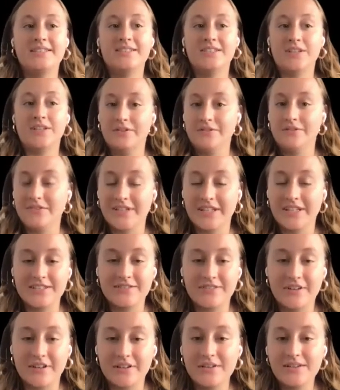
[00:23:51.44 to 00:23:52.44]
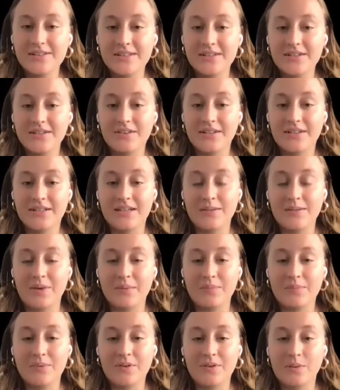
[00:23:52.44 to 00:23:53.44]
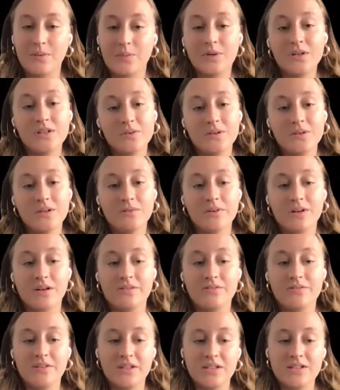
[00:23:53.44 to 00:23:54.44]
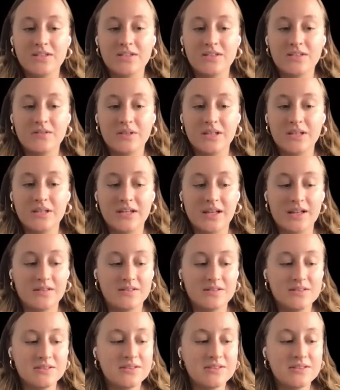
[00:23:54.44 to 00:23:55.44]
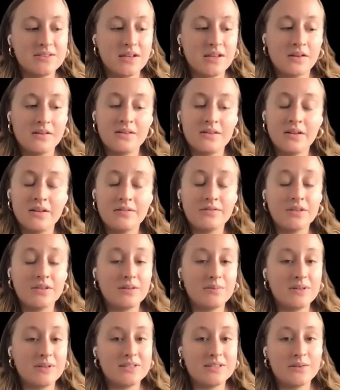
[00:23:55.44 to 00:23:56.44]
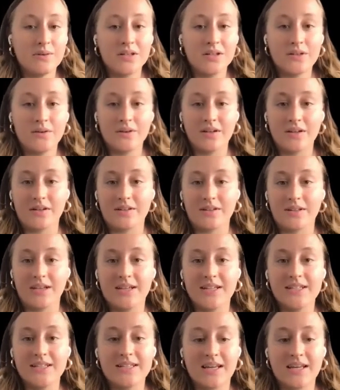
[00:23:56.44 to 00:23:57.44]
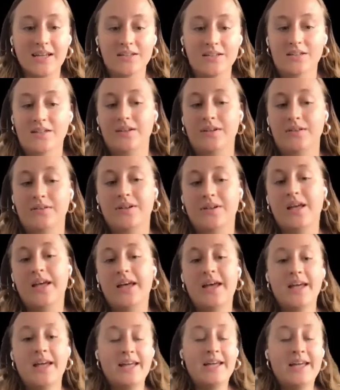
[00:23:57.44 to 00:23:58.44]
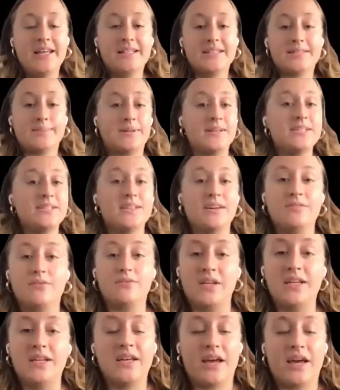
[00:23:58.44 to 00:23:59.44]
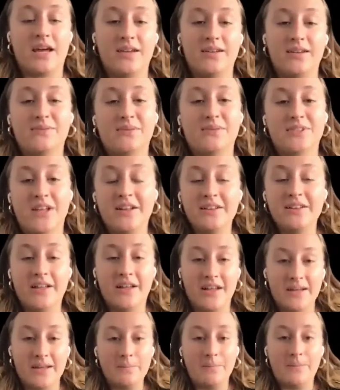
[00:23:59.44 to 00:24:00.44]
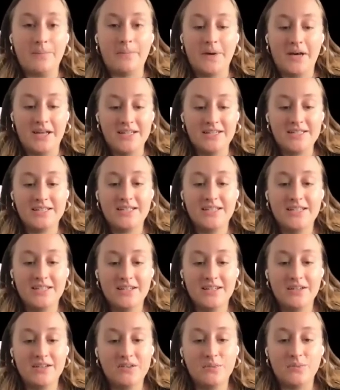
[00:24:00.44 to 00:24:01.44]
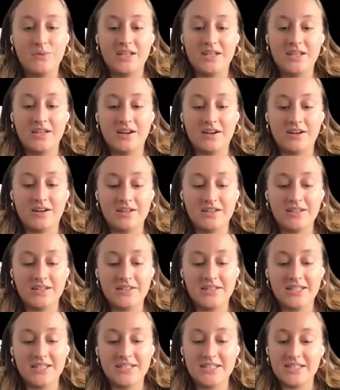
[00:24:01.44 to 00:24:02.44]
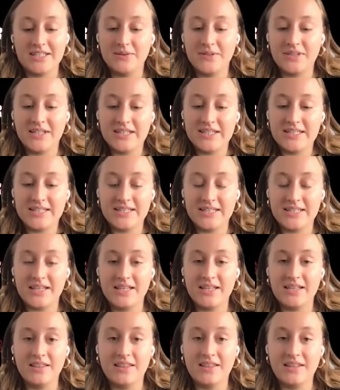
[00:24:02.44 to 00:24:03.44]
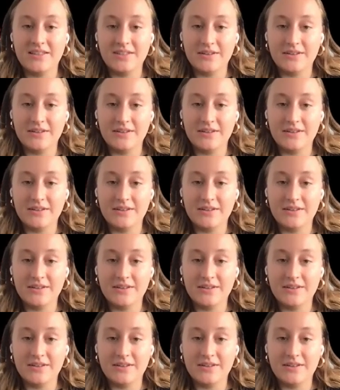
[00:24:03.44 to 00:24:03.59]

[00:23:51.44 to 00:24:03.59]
don't forget to follow us so you can keep up with what we're doing, what our affiliates are doing. And there's a lot of really amazing work going on. Like I said, it's been a tough week, I will not lie, but we are continuing to see the